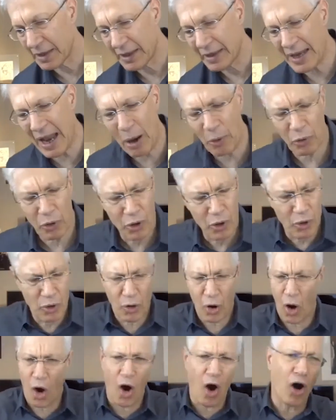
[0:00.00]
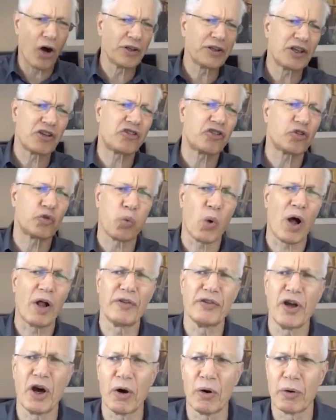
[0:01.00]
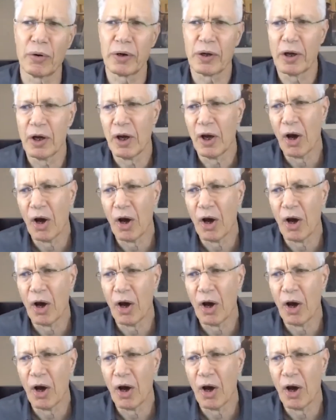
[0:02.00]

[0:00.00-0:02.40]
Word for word: Now, all this is well known.